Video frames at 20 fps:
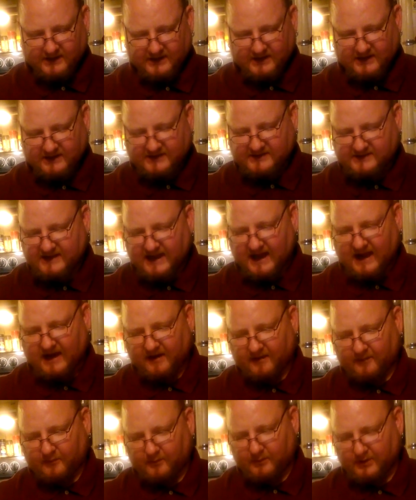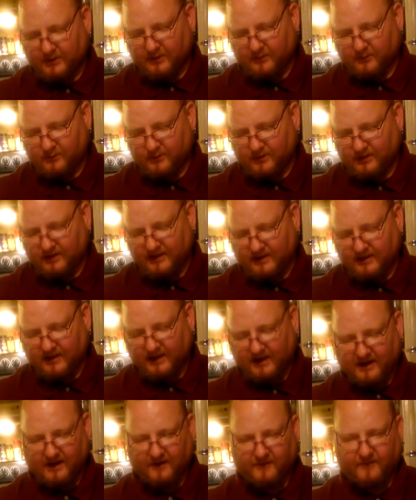It's not a really
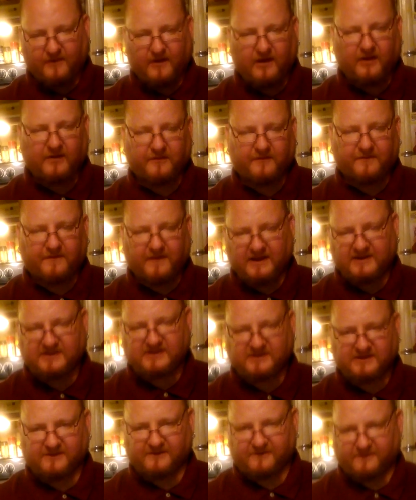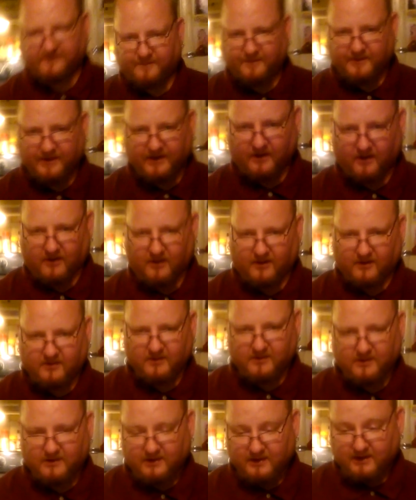like a fun, festive beer.
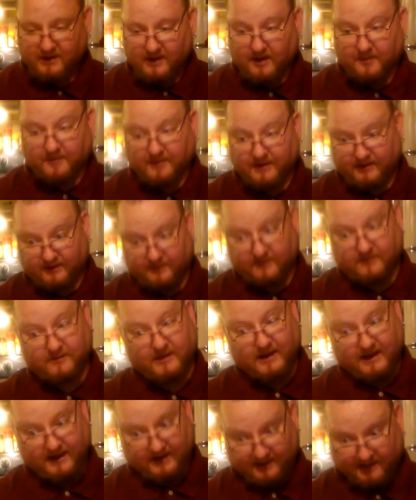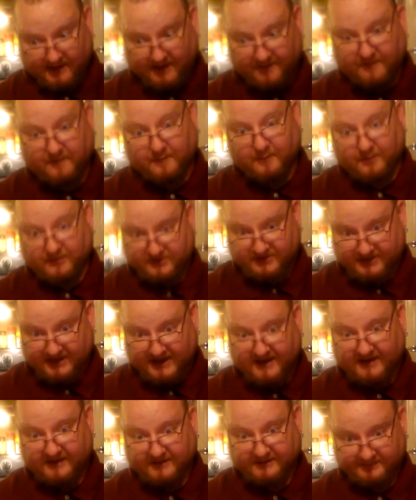I mean, at
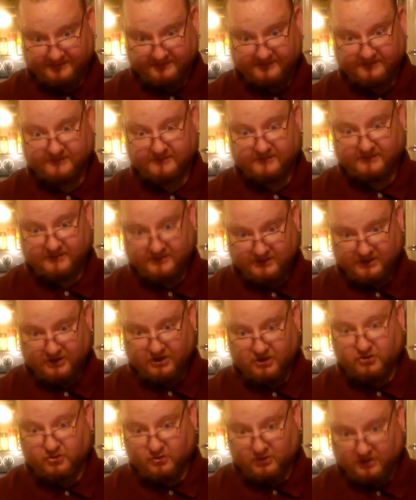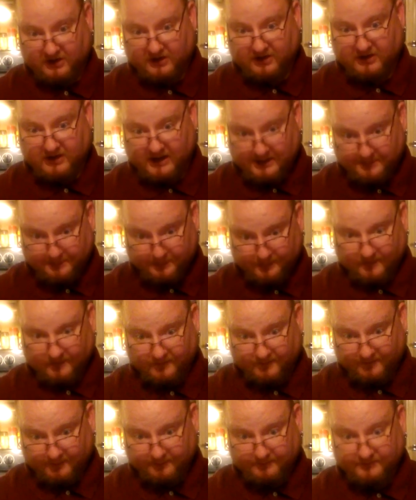11%, you drink a couple
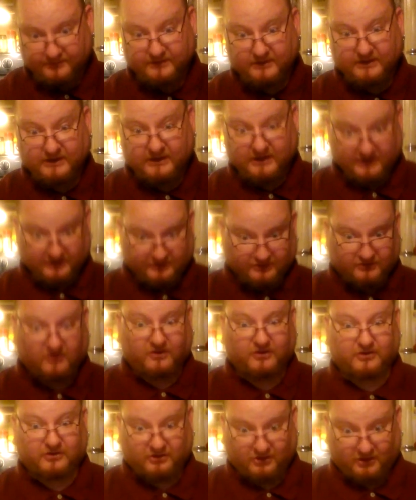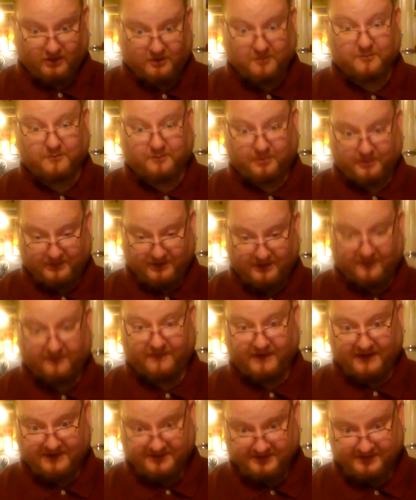of them, it's going to turn pretty
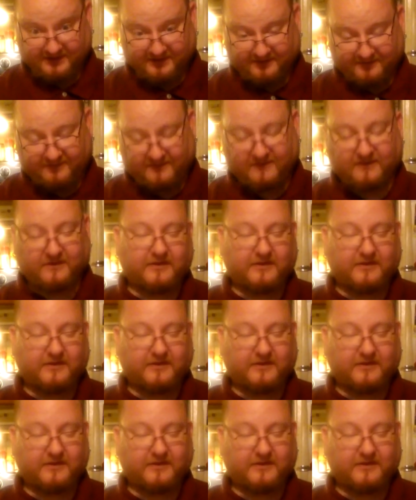festive.